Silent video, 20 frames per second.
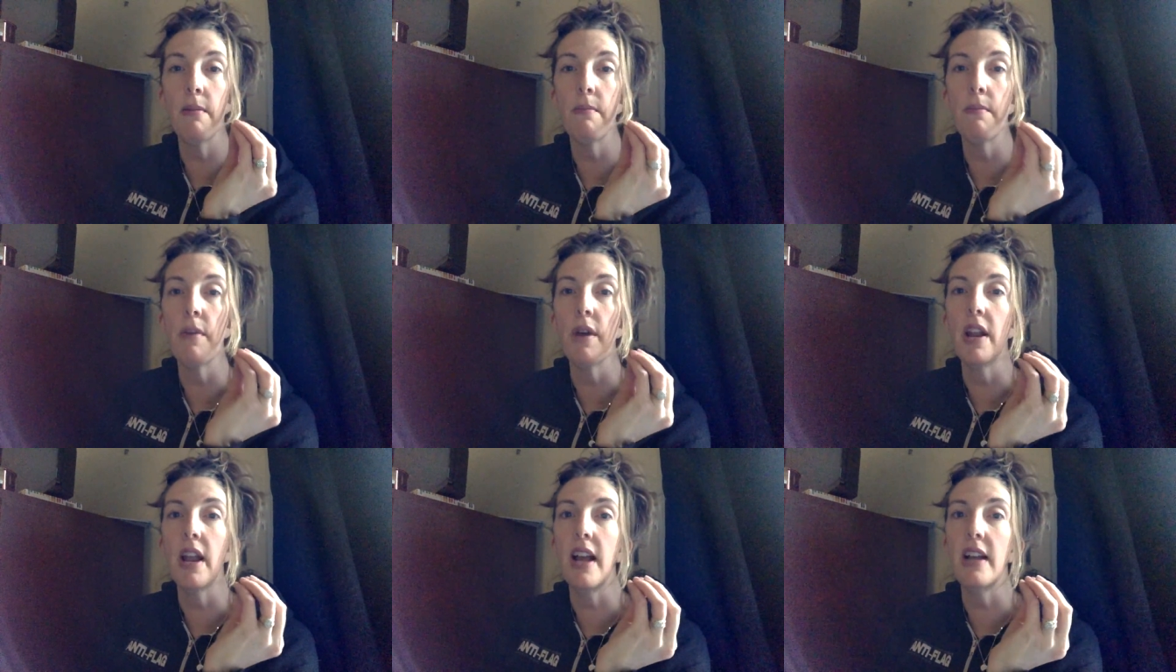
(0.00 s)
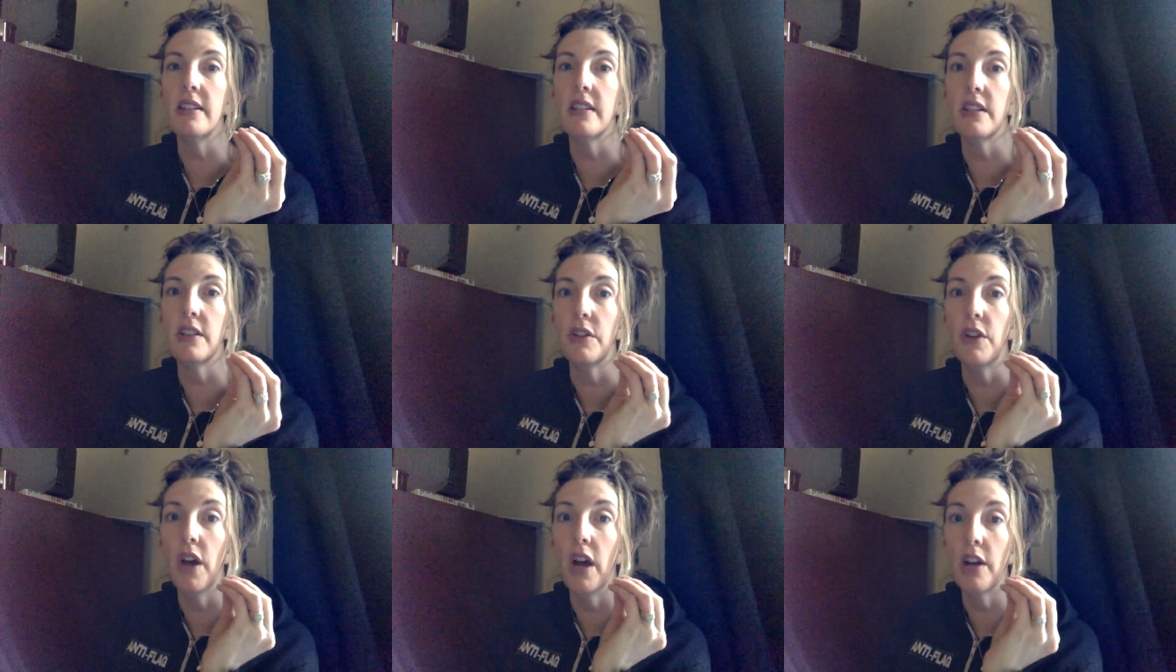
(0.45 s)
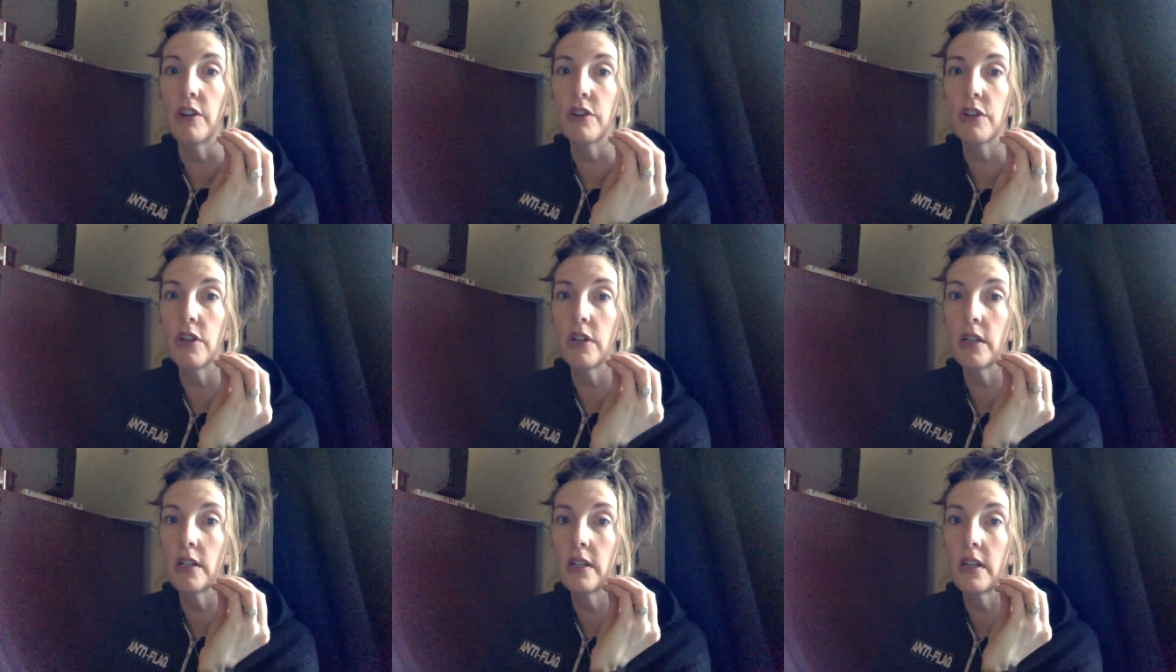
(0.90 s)
but it has a little
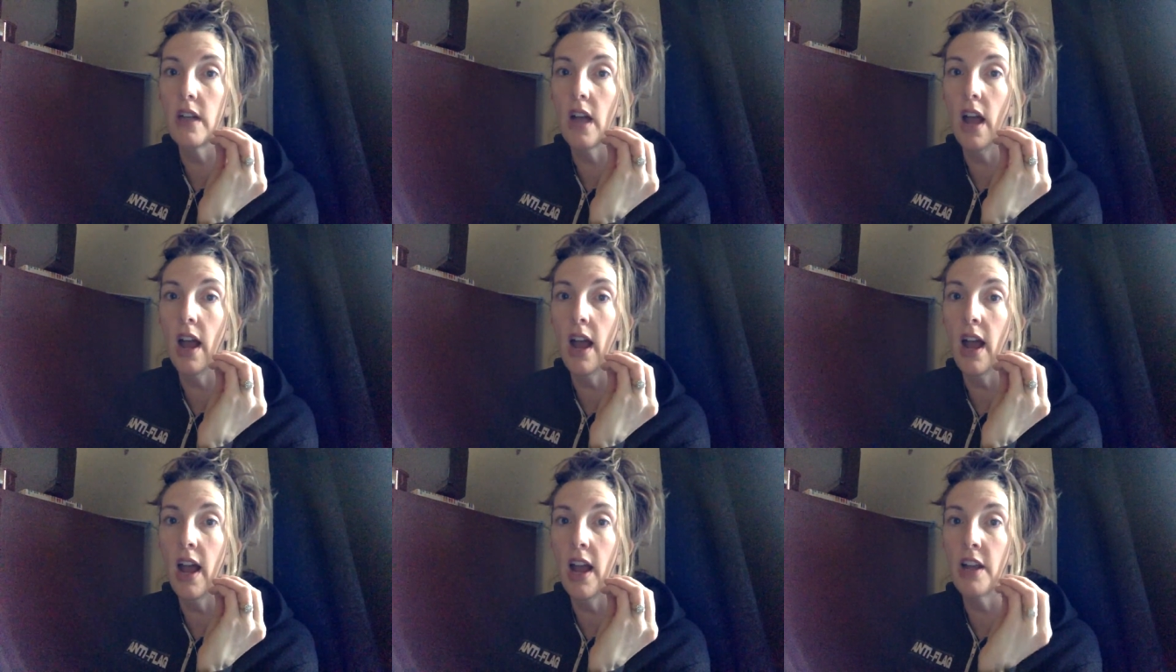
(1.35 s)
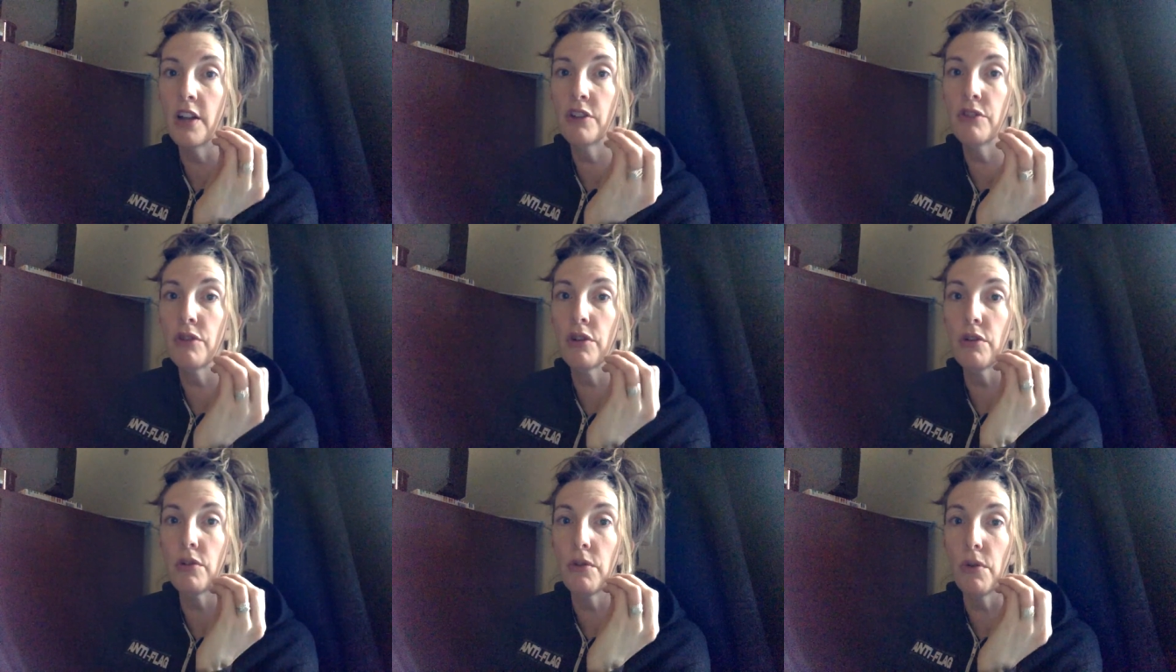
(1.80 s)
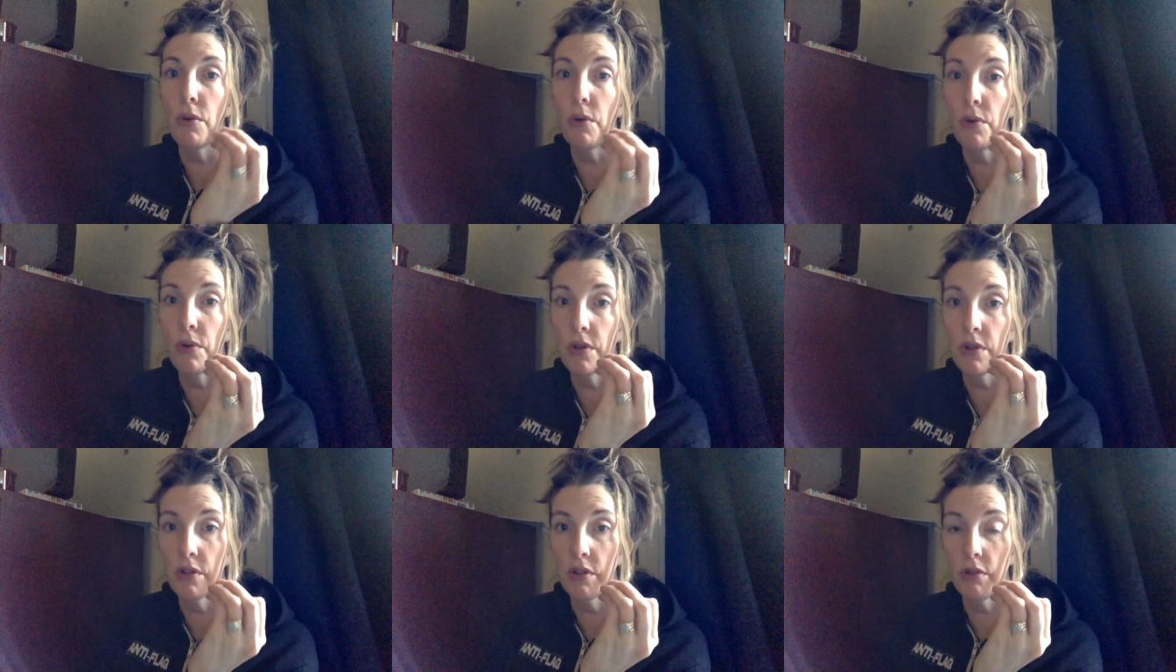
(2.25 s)

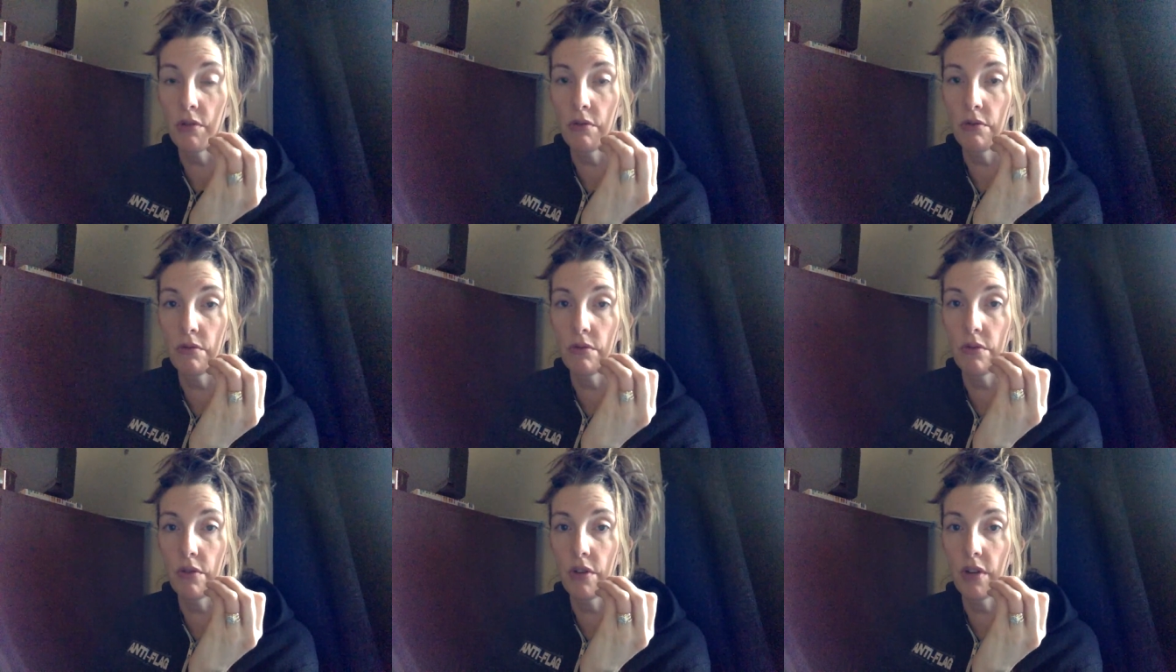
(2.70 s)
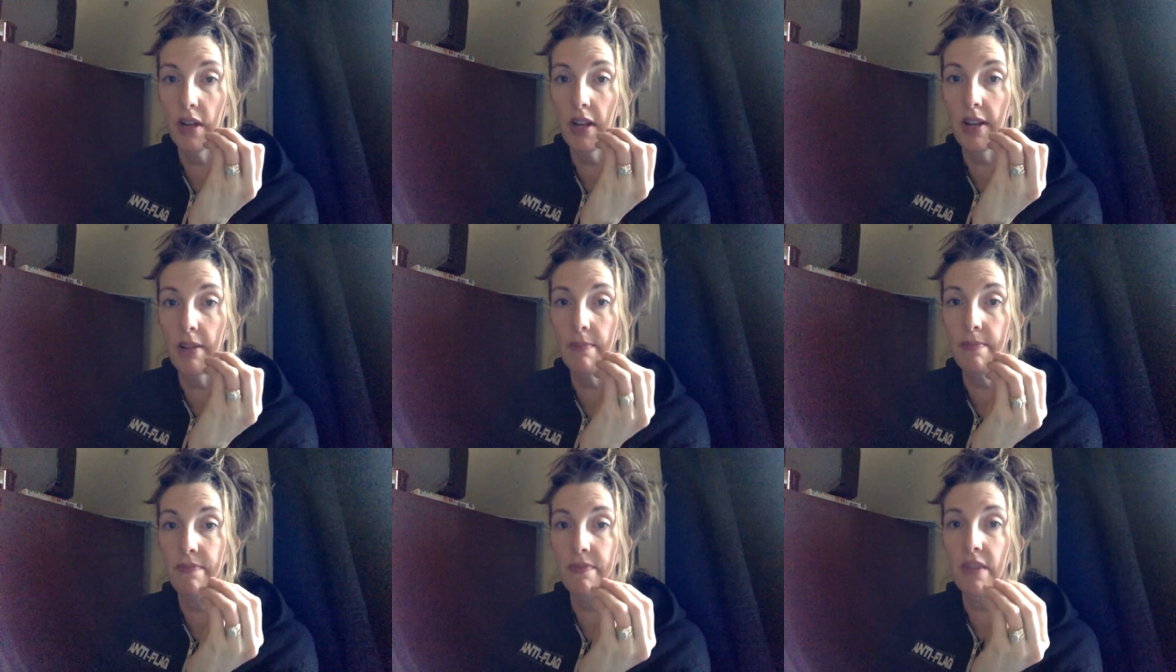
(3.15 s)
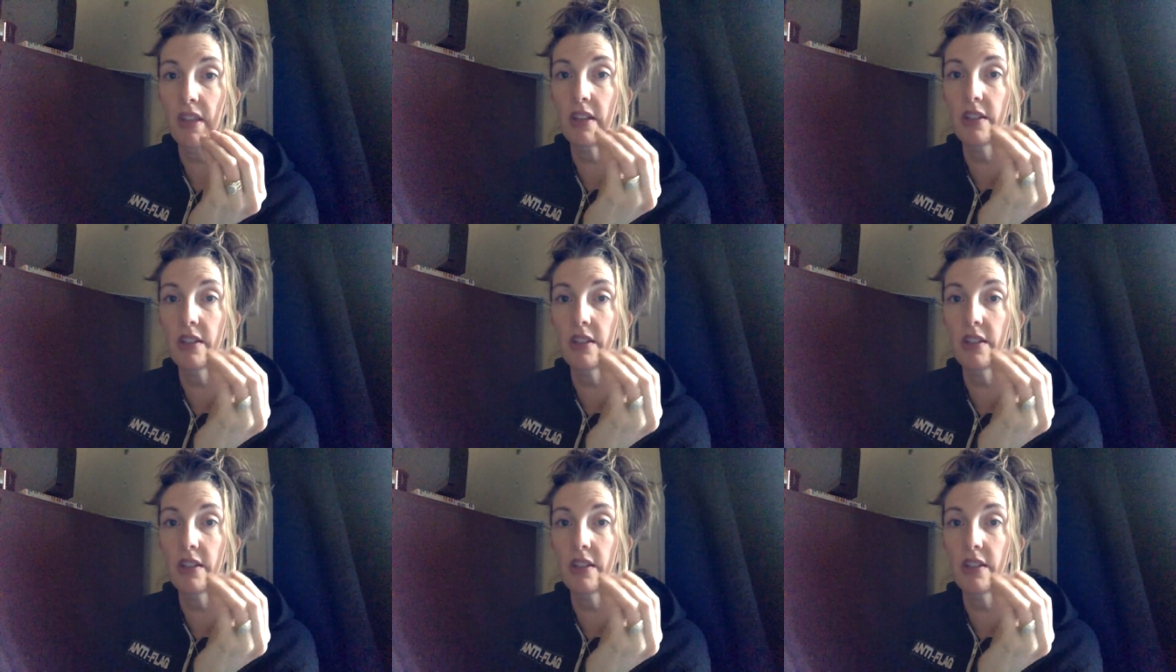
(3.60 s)
hydrocortisone cream.